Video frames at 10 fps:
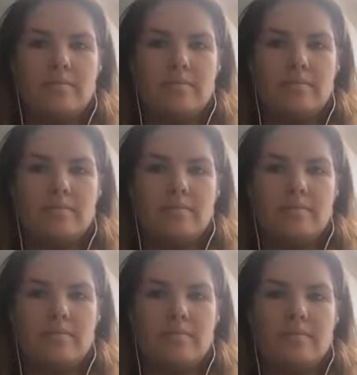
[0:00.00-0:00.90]

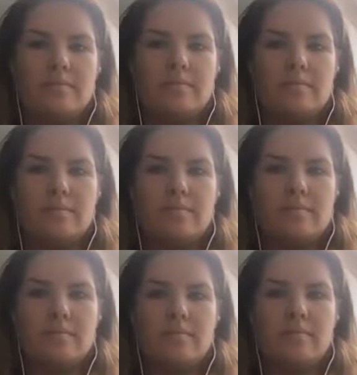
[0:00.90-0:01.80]

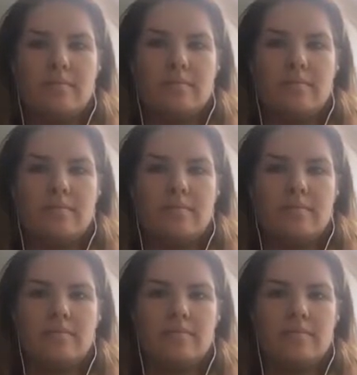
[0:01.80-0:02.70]

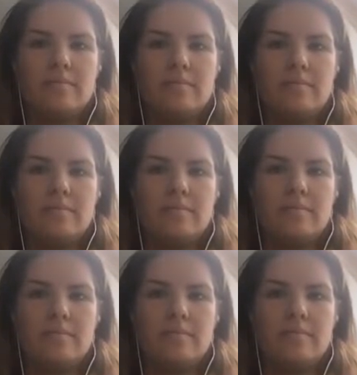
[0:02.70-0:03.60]

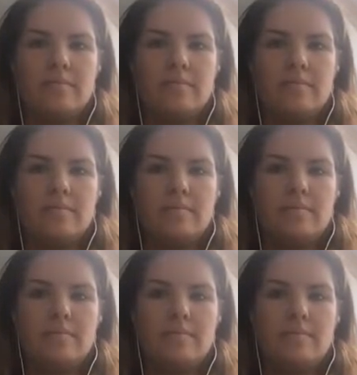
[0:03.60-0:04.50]

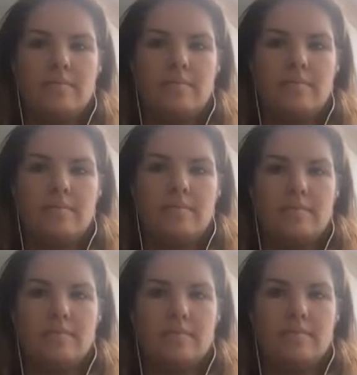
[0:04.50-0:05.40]

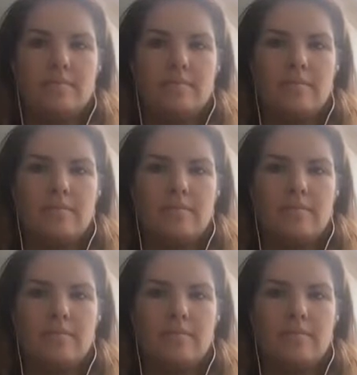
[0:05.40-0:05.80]
No words are spoken by the person on screen.